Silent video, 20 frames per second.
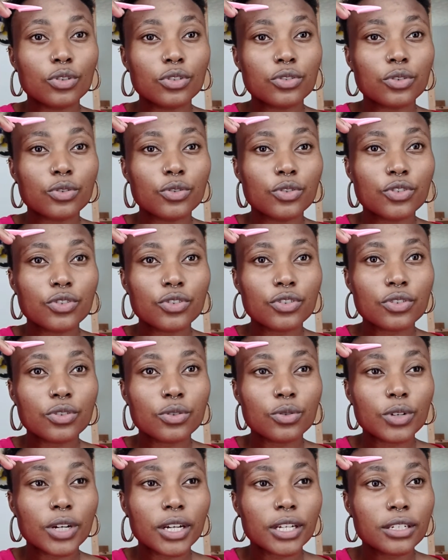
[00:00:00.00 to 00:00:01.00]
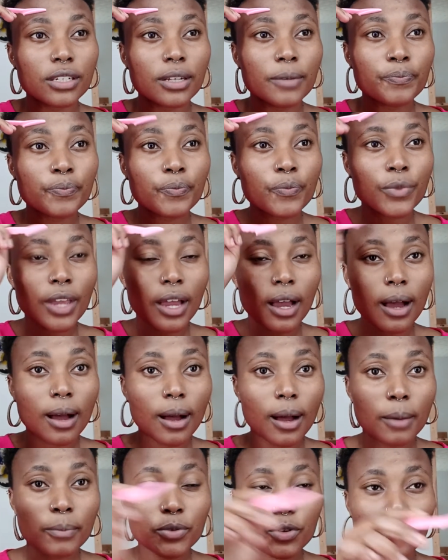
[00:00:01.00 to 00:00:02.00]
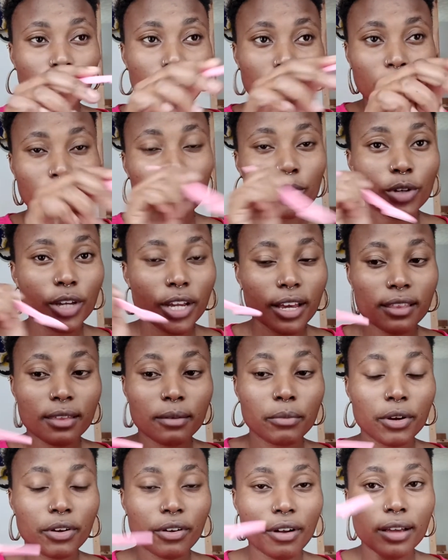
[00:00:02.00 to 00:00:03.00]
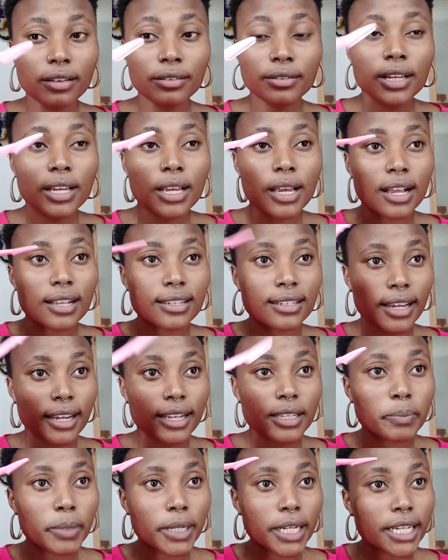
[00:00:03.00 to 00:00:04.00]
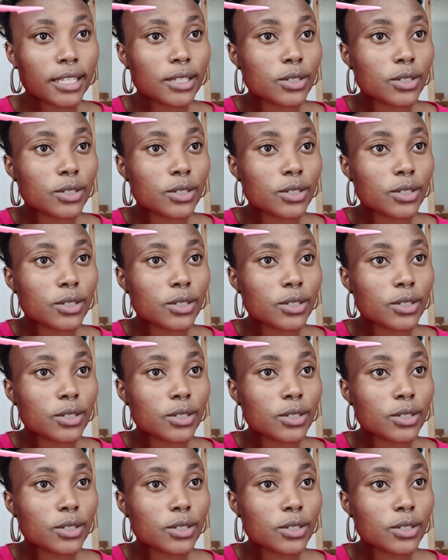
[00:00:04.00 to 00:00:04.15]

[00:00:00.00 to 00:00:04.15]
So you just look at I'm looking at the mirror as I explain.